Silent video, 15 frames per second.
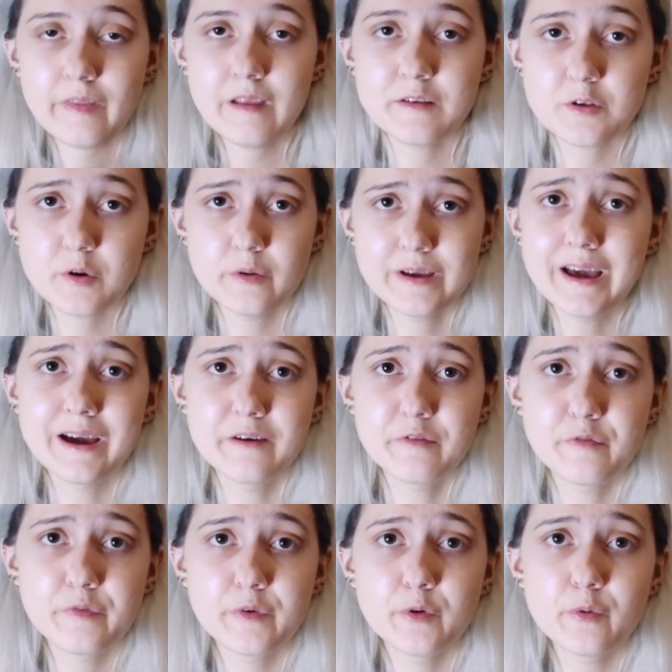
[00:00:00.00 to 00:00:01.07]
So yeah,
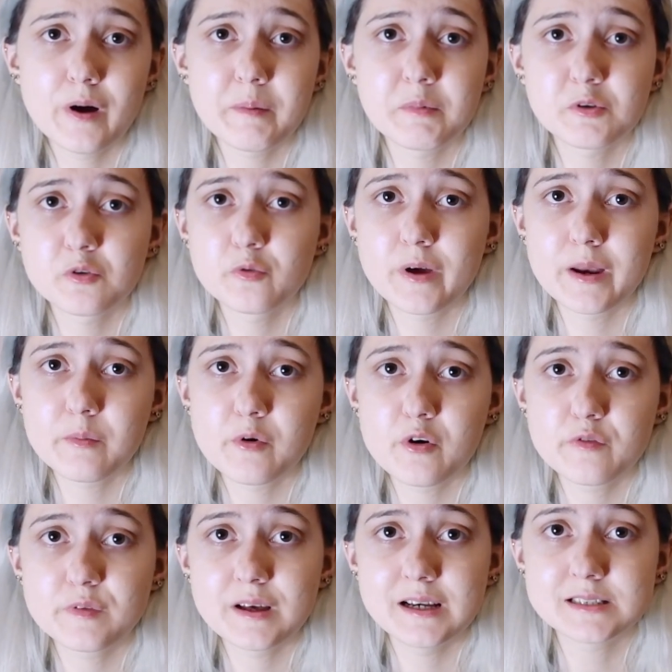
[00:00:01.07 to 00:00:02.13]
if you want me to do any more
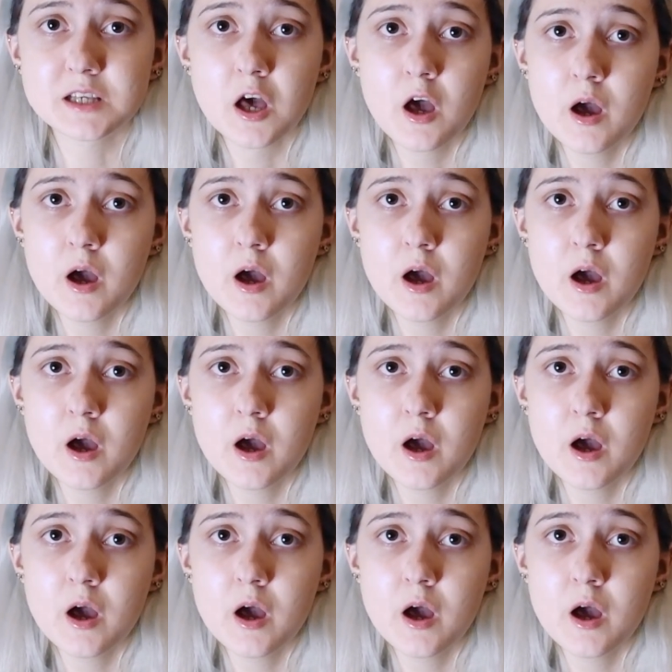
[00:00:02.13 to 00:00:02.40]
of this,